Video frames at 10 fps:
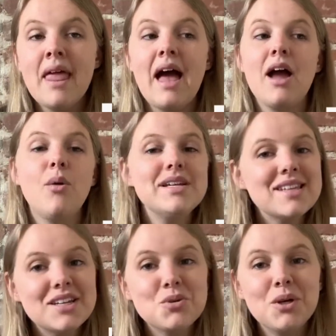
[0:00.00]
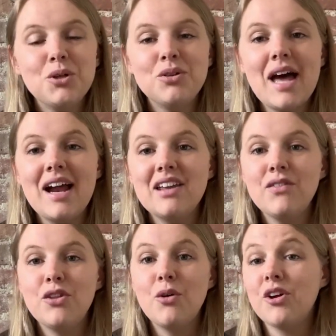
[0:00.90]
I always like to include that,
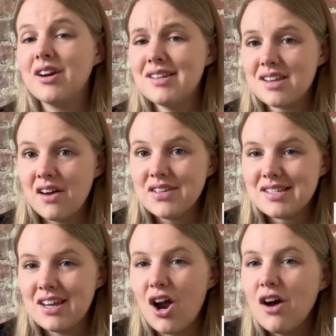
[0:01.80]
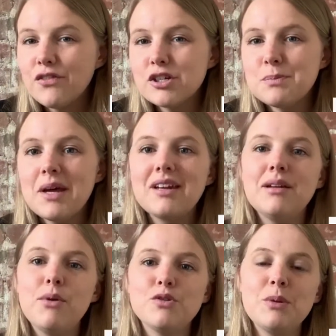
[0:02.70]
even though there is obviously an offers button
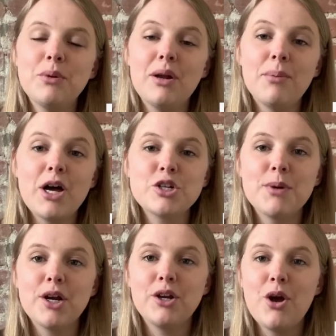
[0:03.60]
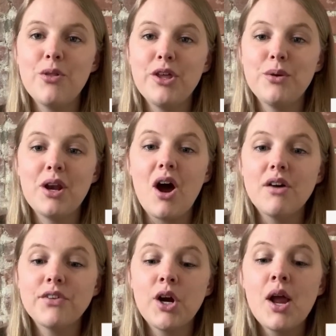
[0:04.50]
and most people on Poshmark know that you can
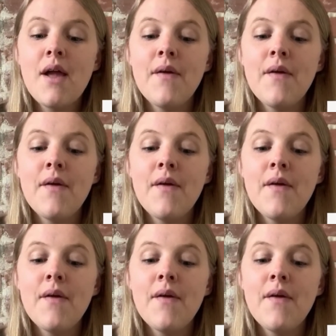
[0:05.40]
offer.